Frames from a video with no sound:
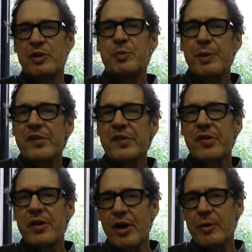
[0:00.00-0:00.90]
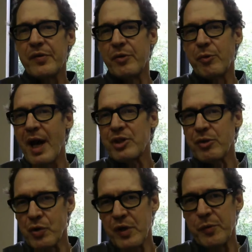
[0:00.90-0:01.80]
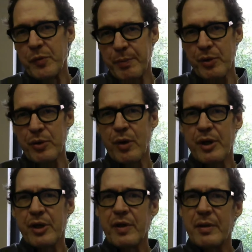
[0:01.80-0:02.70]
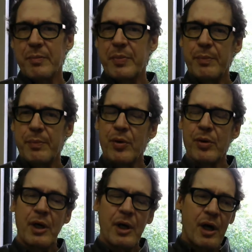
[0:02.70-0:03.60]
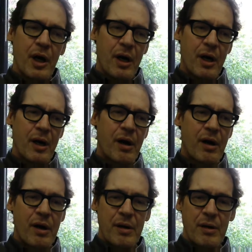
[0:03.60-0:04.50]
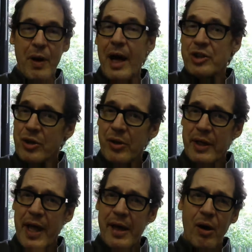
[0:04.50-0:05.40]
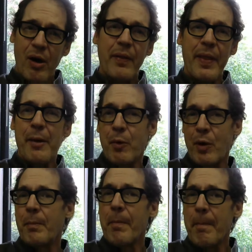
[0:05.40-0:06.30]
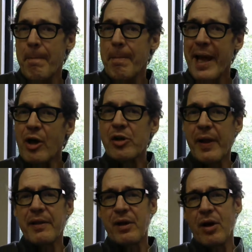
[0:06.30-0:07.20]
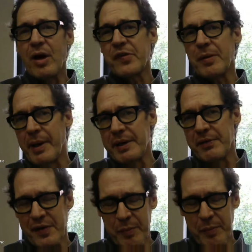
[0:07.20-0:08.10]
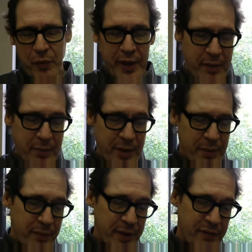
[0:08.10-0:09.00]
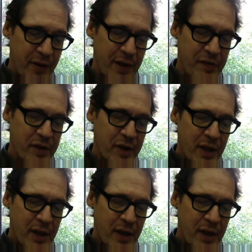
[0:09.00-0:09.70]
Which brings us to the arguments of the rational choice people, who argue that people are rational and they will calculate the cost and benefits before they commit an offense.